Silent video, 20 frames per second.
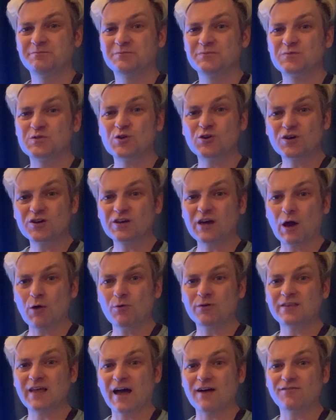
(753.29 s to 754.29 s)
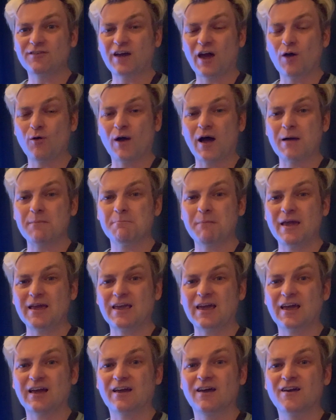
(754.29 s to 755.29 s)
You can go and have a go at
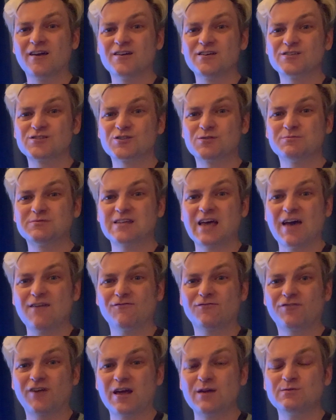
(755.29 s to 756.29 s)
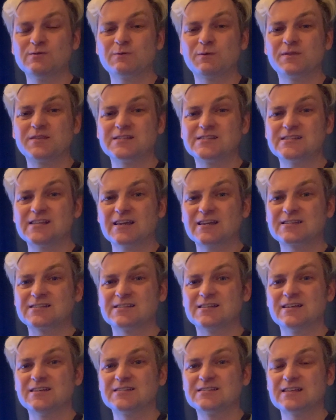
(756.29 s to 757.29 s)
making some 10 frames with
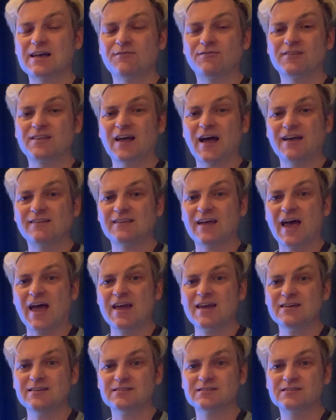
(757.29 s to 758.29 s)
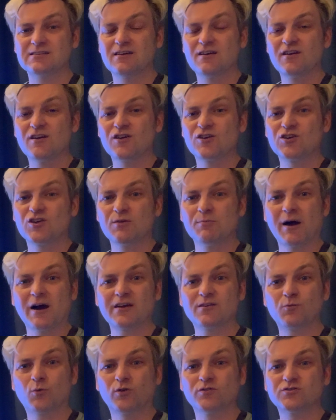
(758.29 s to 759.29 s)
6, 7 and 8. You
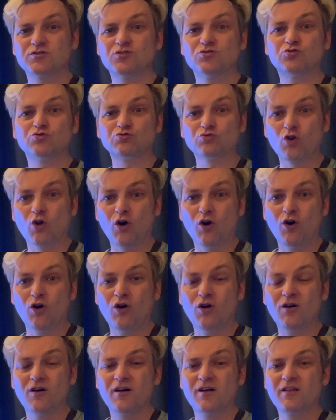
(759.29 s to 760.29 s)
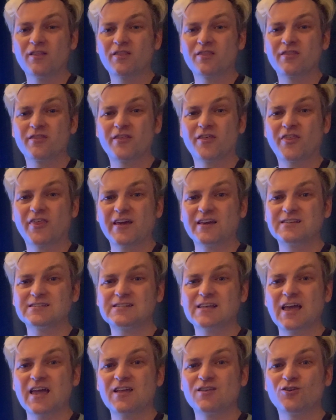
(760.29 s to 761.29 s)
might want to draw the things
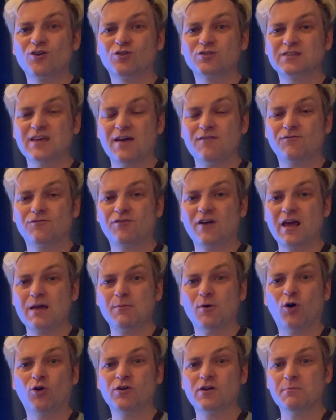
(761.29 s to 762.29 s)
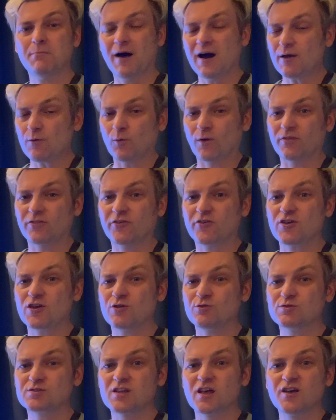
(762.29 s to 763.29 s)
in your 10 frame, or you might want to
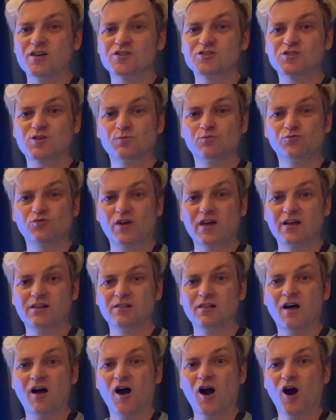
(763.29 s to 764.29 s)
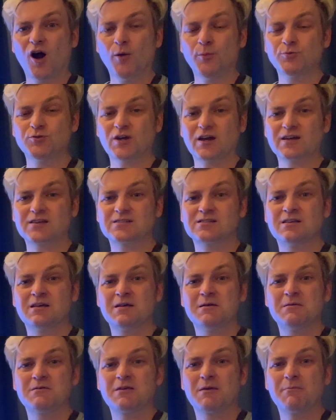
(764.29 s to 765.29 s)
use some real objects.
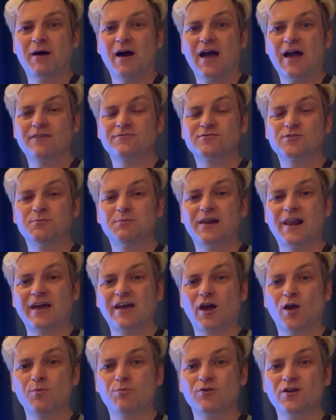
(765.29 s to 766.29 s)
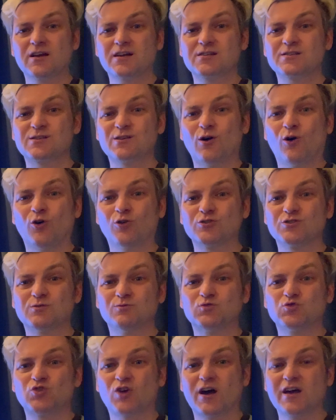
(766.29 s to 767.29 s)
You might have some Lego bricks or
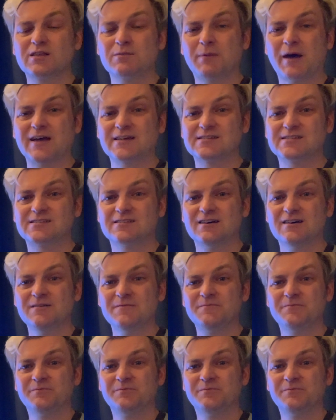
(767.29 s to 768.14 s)
some dried pasta.